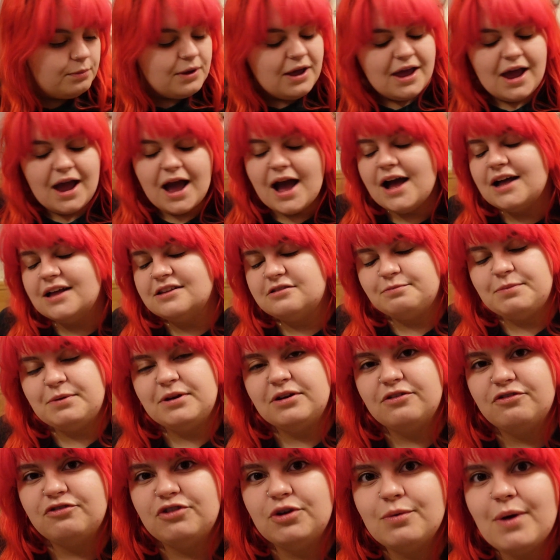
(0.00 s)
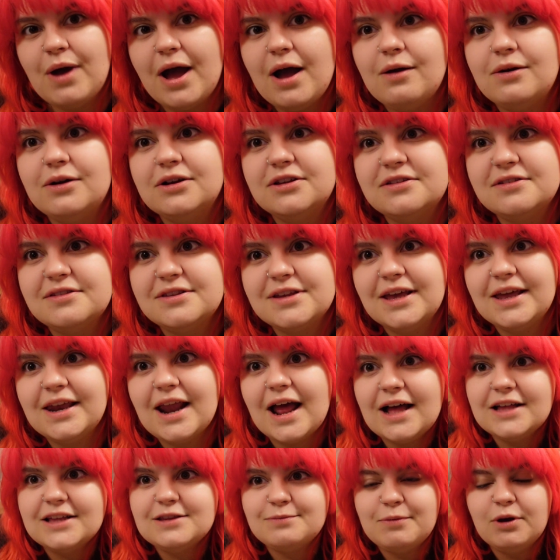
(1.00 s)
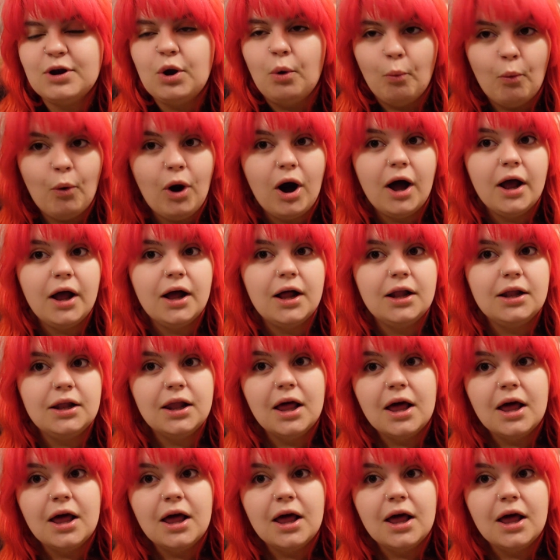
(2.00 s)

It has been a few hours. It has been a while.